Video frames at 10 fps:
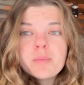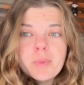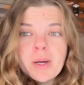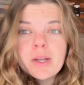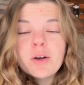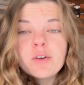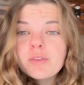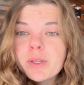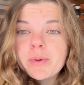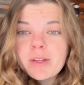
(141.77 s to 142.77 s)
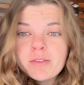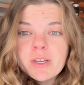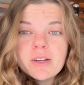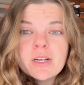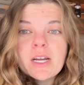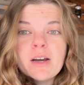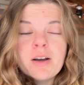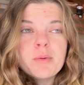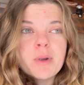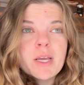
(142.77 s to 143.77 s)
but hopefully we can figure it out.
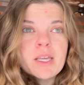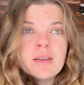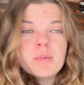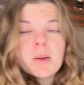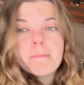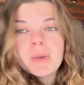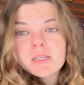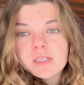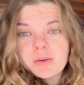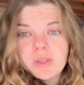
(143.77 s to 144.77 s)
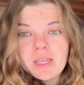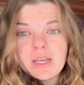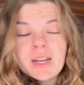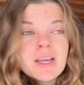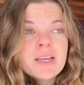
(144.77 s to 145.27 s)
I'm gonna keep messing with it.